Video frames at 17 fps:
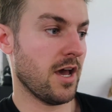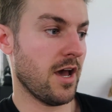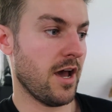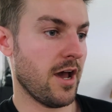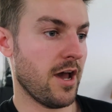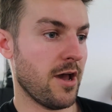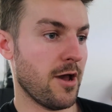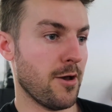
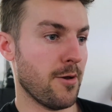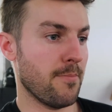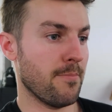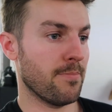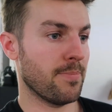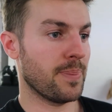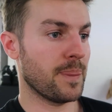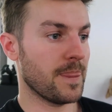
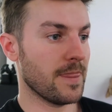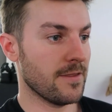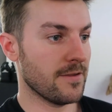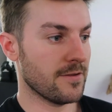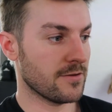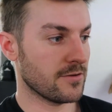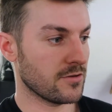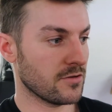
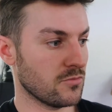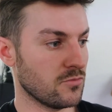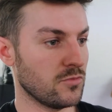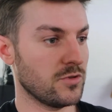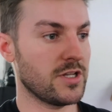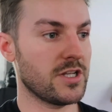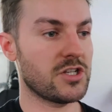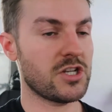
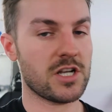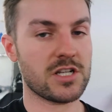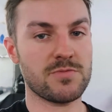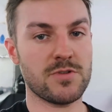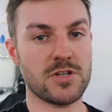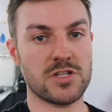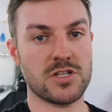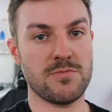The
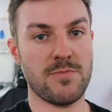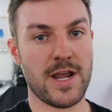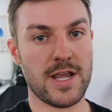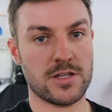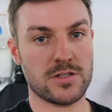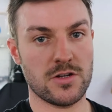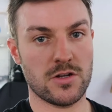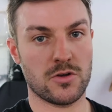adjustments you
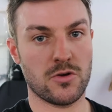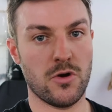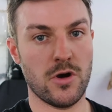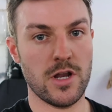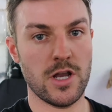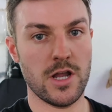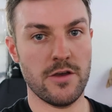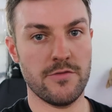make to the
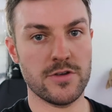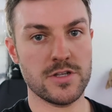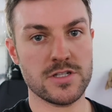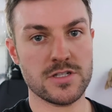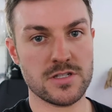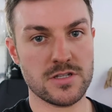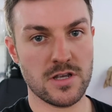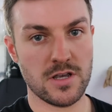
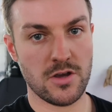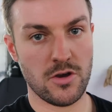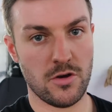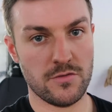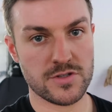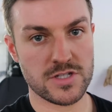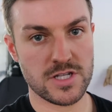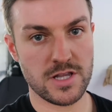coilovers,
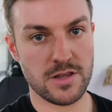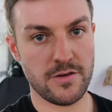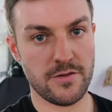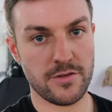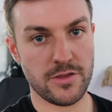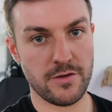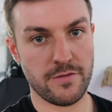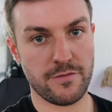obviously
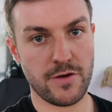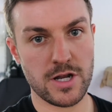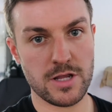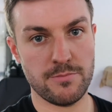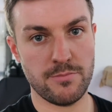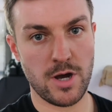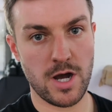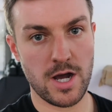the
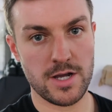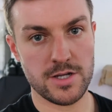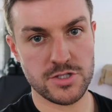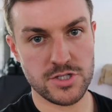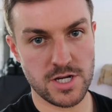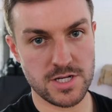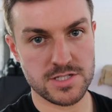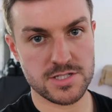threaded part
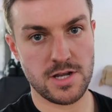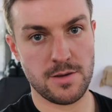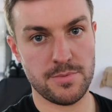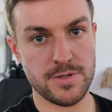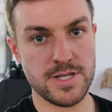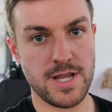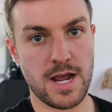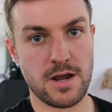adjusts
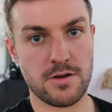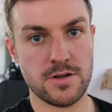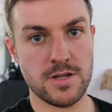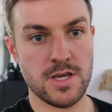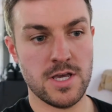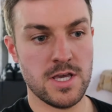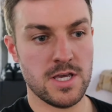up and down,